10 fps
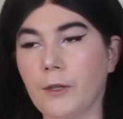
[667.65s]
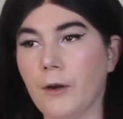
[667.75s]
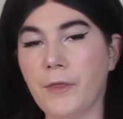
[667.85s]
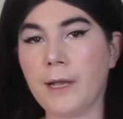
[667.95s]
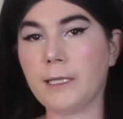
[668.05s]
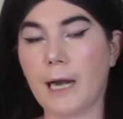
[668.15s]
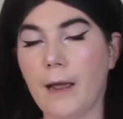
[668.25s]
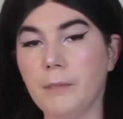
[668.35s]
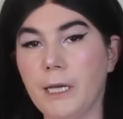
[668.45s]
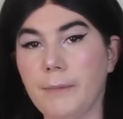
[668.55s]
There are things that
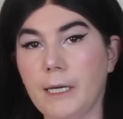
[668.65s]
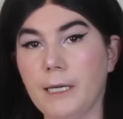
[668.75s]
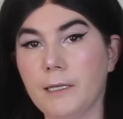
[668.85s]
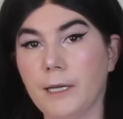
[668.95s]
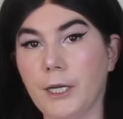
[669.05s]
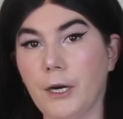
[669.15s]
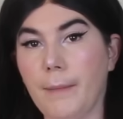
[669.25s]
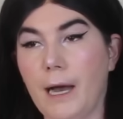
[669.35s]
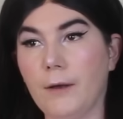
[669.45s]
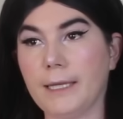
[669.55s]
I'm deeply insecure
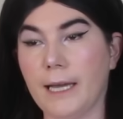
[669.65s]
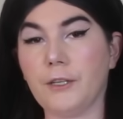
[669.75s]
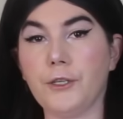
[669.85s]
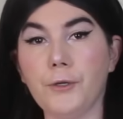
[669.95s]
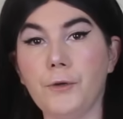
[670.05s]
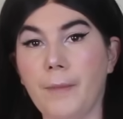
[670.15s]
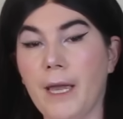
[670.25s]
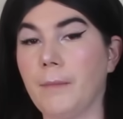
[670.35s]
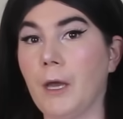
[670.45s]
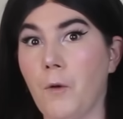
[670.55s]
about that do
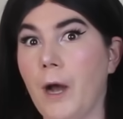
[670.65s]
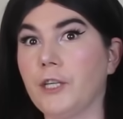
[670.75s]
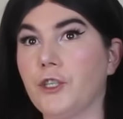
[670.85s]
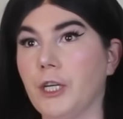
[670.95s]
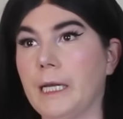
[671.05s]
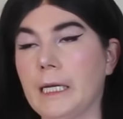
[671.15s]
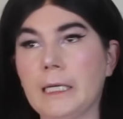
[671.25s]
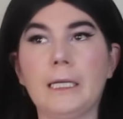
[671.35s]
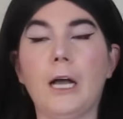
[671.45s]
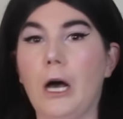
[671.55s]
make me
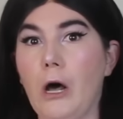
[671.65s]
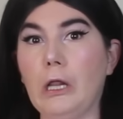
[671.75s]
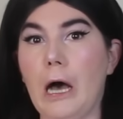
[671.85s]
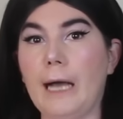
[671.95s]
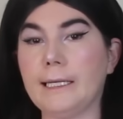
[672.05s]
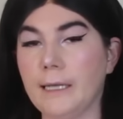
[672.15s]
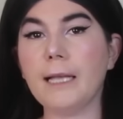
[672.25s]
question a lot.